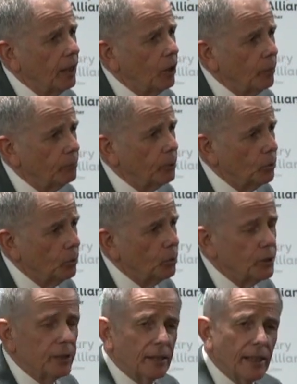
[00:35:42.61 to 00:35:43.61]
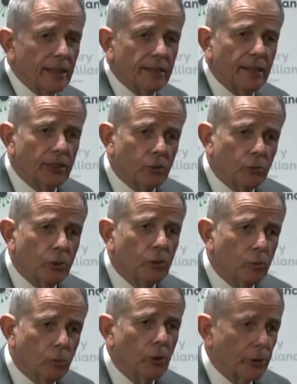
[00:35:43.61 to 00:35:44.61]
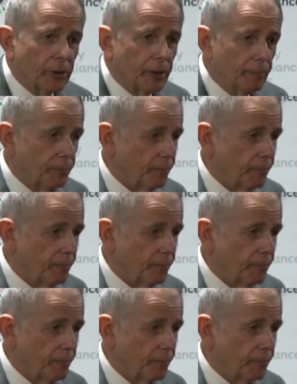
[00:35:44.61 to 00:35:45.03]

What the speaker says: on board that this will work.